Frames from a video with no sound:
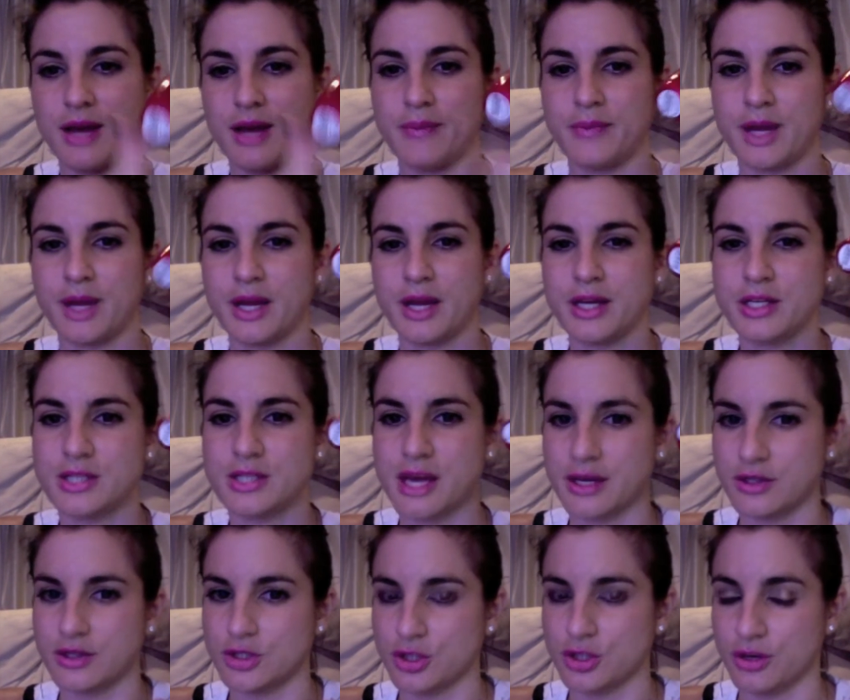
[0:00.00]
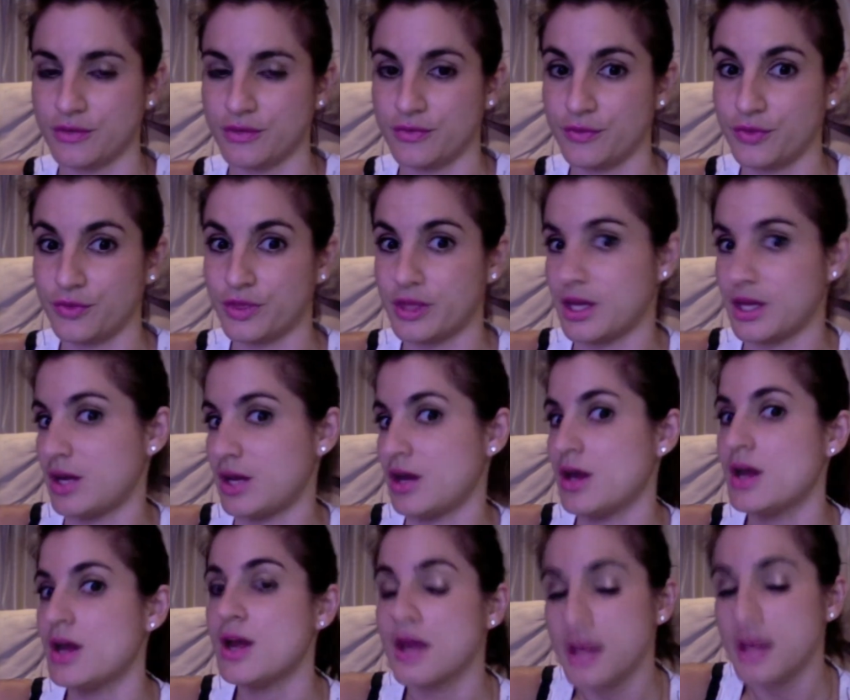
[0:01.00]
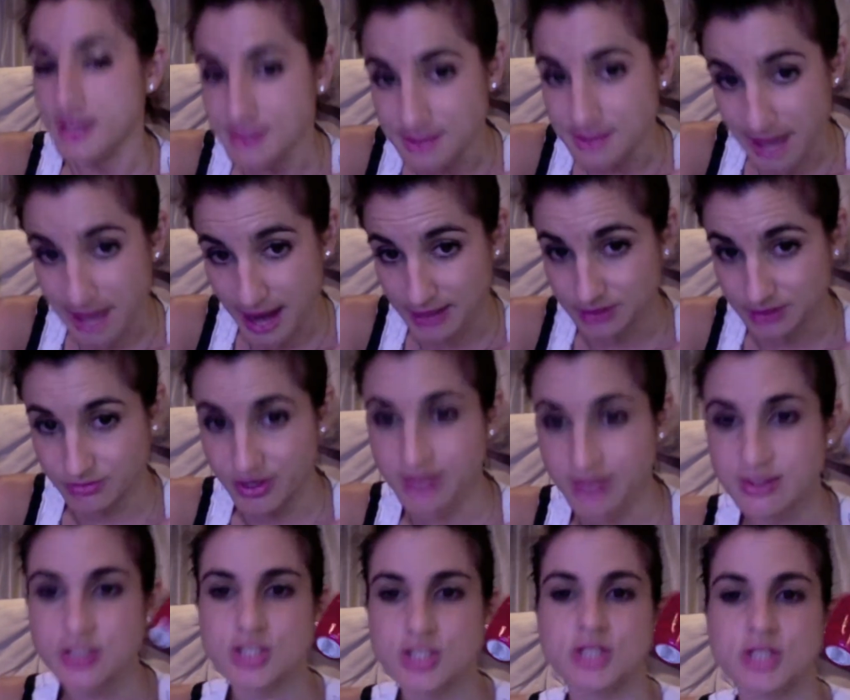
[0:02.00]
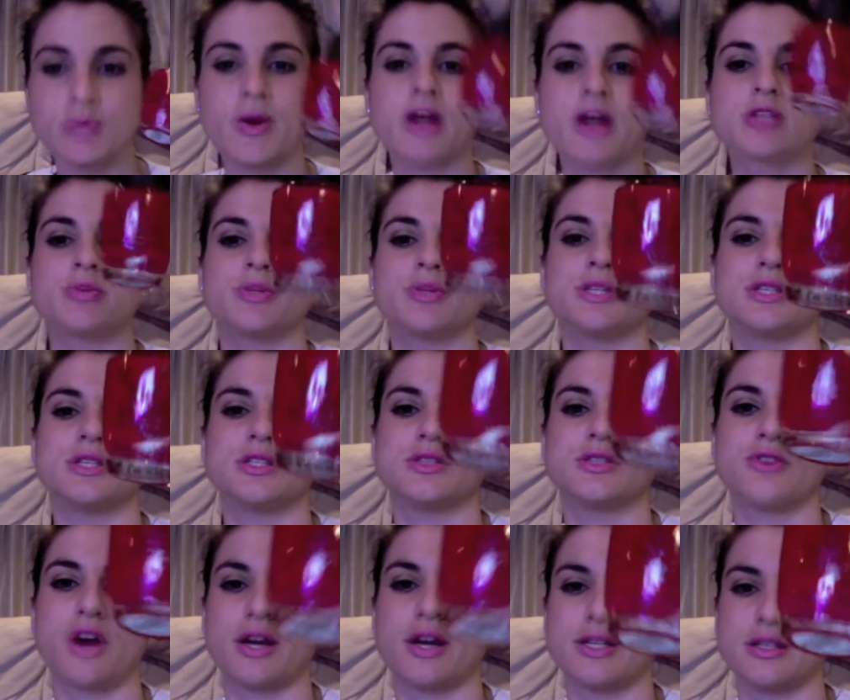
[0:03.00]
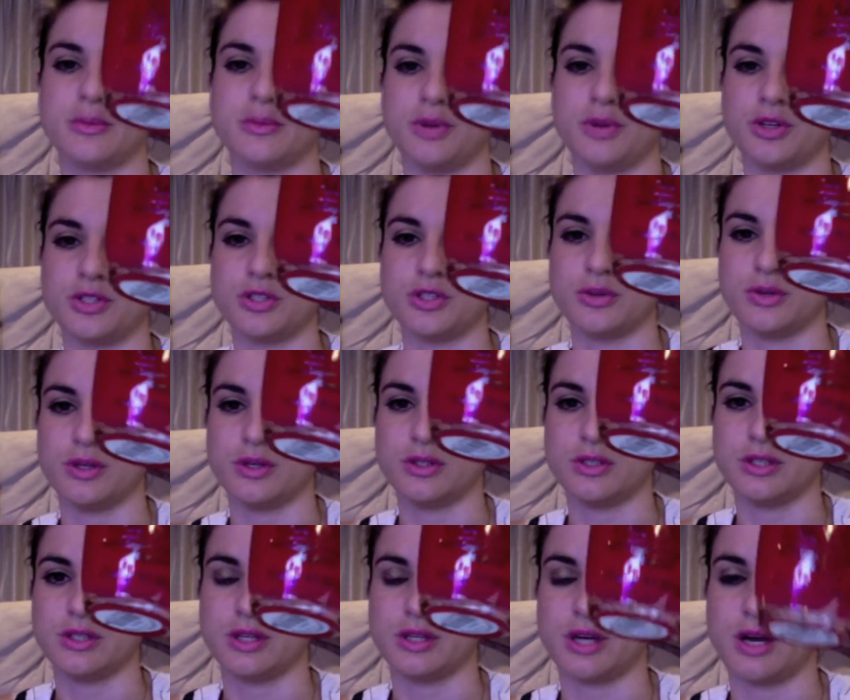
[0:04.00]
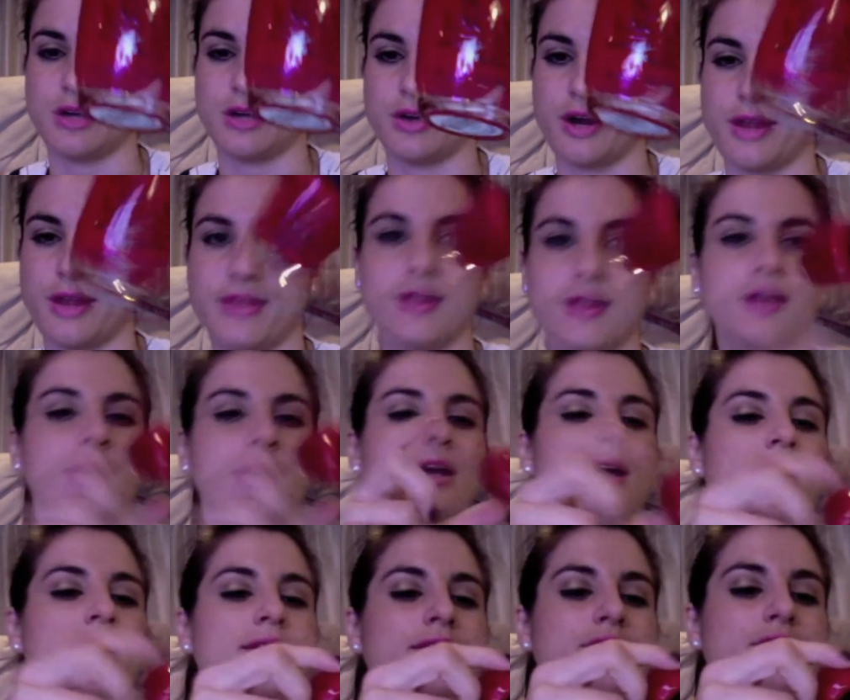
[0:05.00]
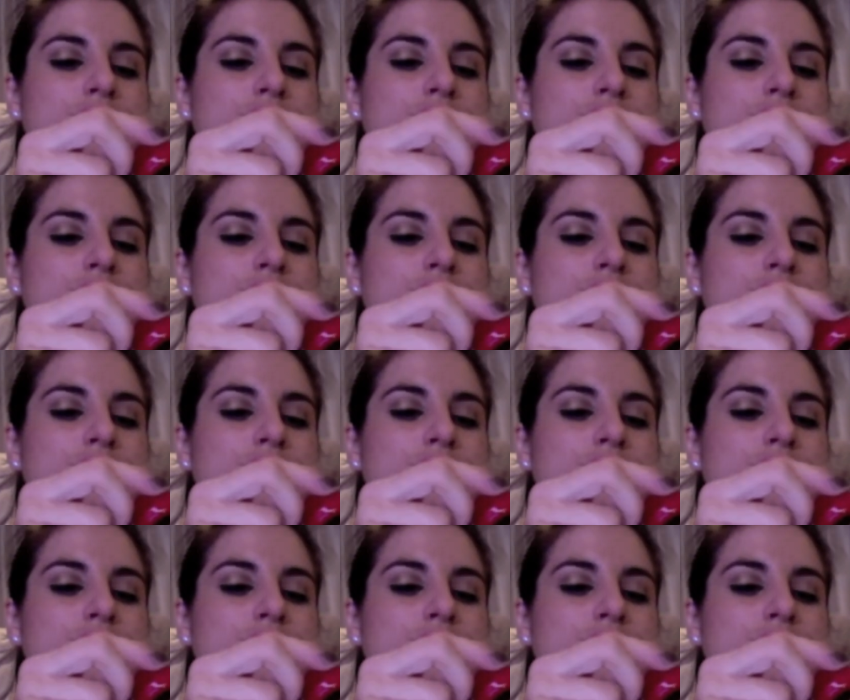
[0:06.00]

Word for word: I'm not exactly sure the exact red that she wears, but this is very similar to the color, I think. This